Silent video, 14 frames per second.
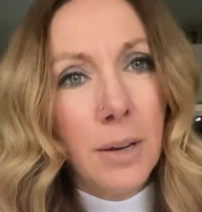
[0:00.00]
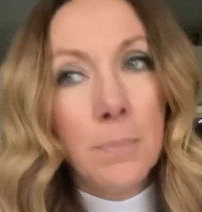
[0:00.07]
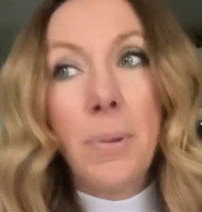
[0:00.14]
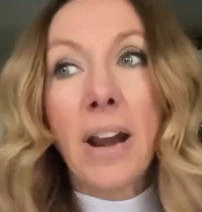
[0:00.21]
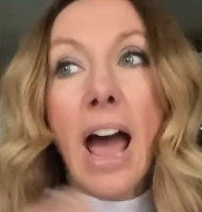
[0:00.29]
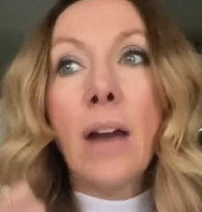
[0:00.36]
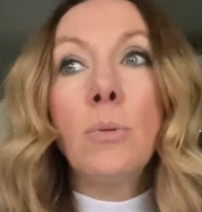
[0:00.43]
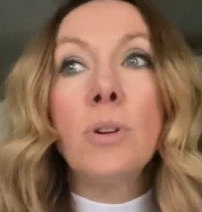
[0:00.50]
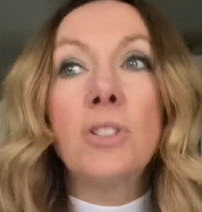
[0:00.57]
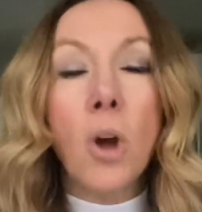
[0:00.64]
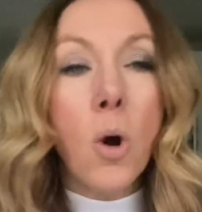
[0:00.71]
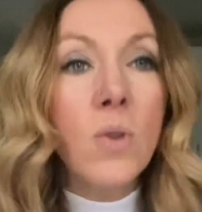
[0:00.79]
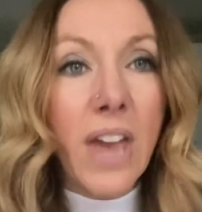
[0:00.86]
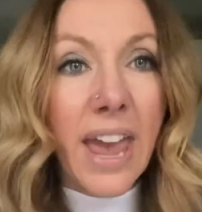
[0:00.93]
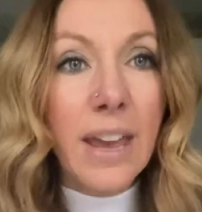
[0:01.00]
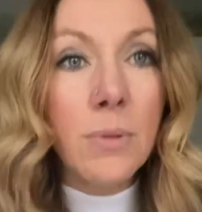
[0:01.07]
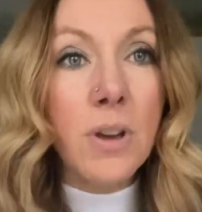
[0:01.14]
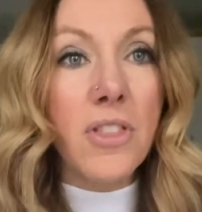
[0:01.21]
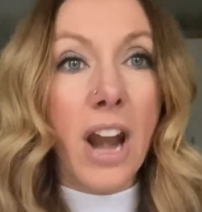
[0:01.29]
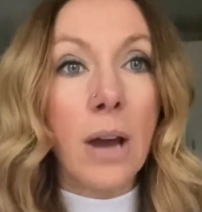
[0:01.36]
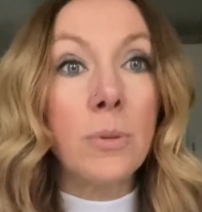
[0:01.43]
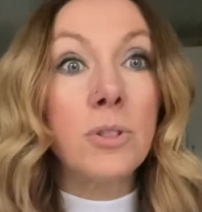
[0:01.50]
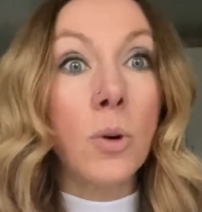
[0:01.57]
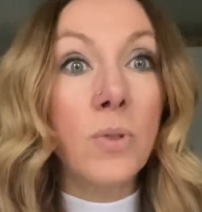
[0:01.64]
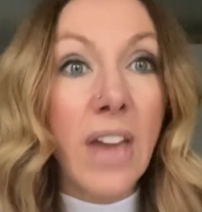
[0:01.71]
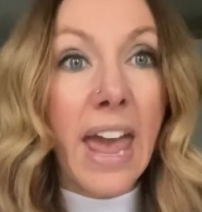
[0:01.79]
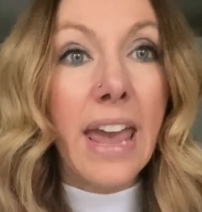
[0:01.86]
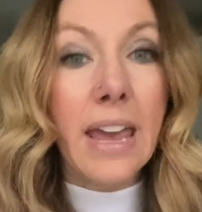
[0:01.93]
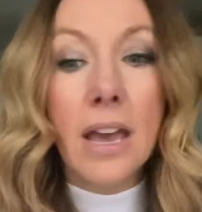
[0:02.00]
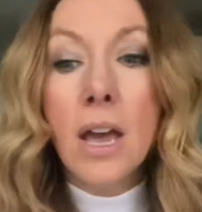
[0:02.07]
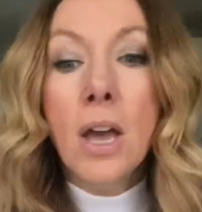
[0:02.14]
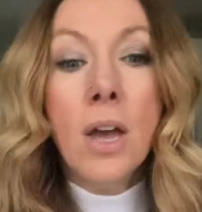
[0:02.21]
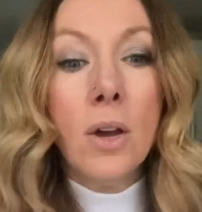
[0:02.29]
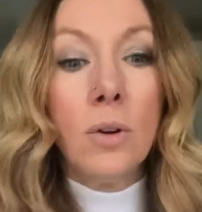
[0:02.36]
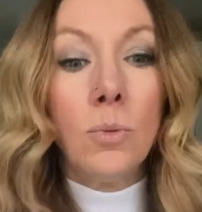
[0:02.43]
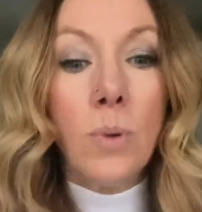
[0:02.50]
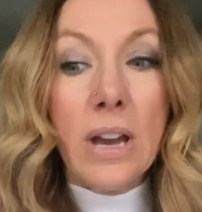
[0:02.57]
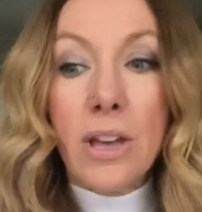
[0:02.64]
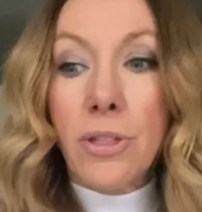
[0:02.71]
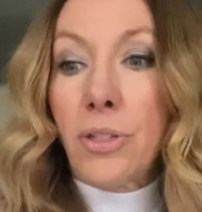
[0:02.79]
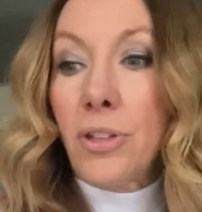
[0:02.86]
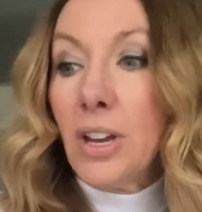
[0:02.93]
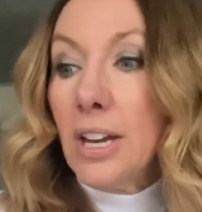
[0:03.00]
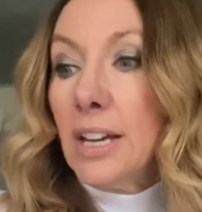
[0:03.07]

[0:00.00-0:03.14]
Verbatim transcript: But I was okay with it. I was okay with,